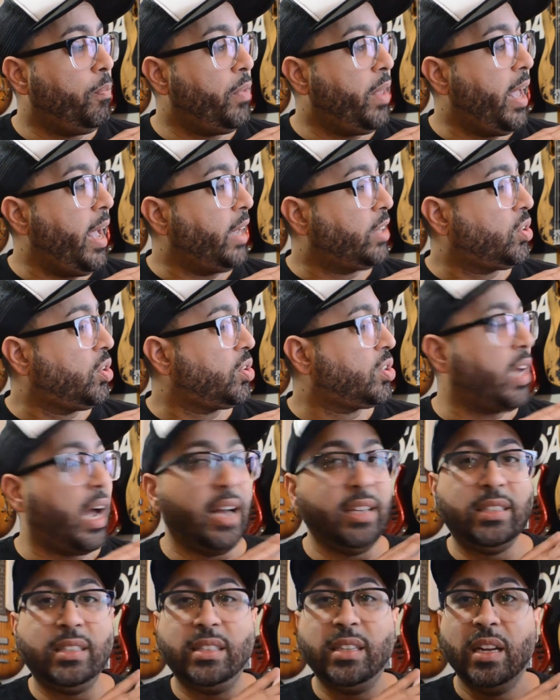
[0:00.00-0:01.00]

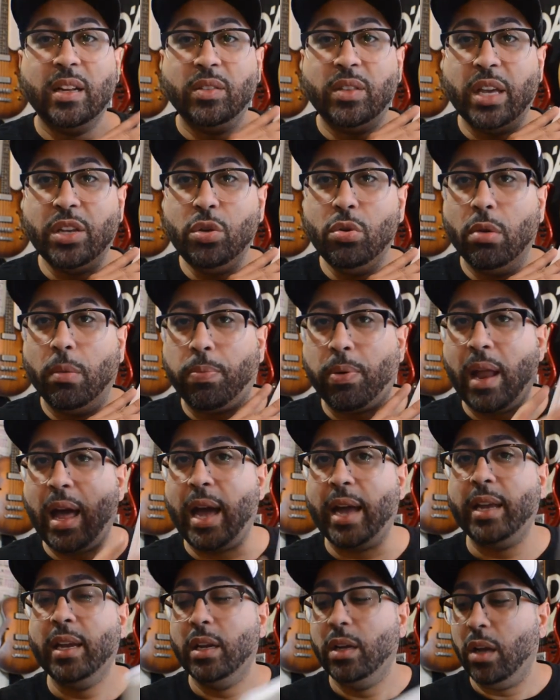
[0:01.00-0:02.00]
exercises that you
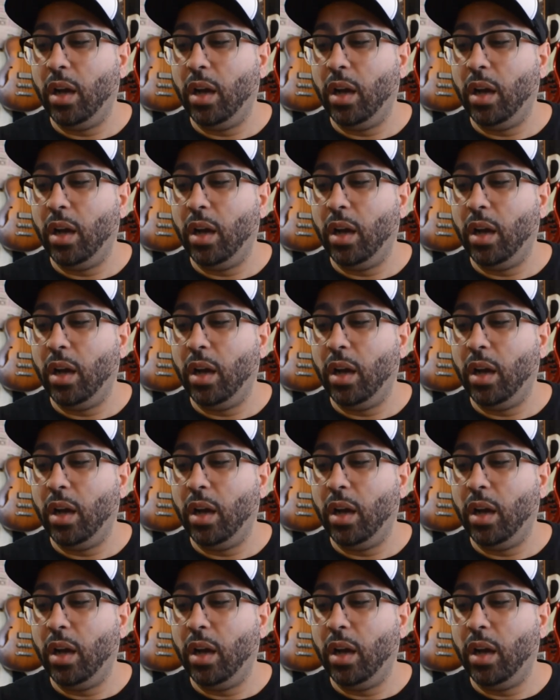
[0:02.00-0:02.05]
apply,